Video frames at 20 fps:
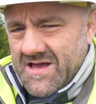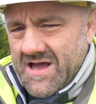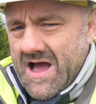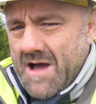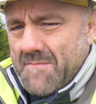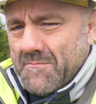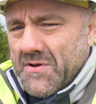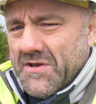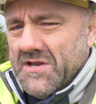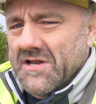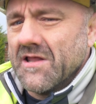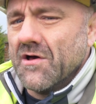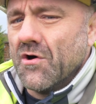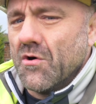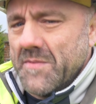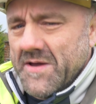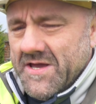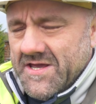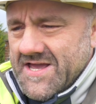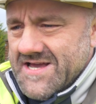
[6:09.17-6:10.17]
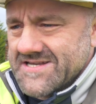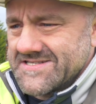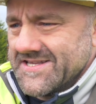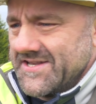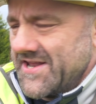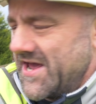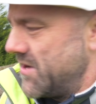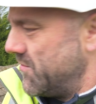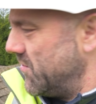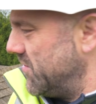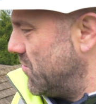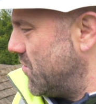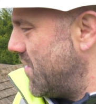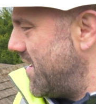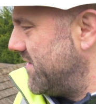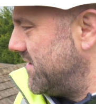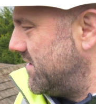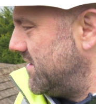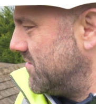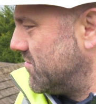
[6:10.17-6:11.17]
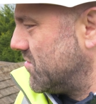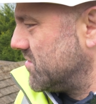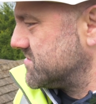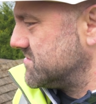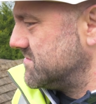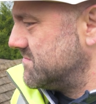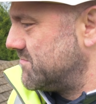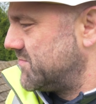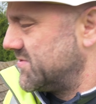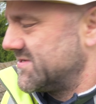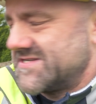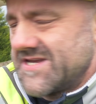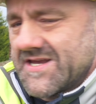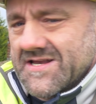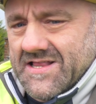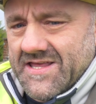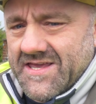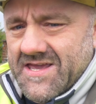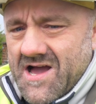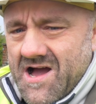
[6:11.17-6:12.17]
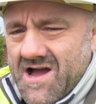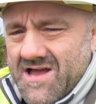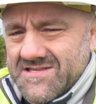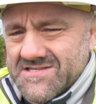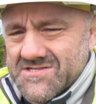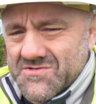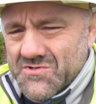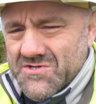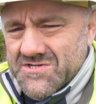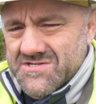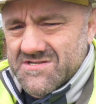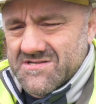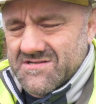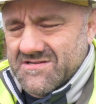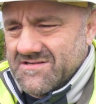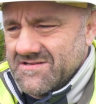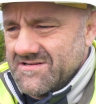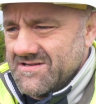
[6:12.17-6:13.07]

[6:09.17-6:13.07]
Hampered a little bit yesterday with the weather. It wasn't particularly kind to us.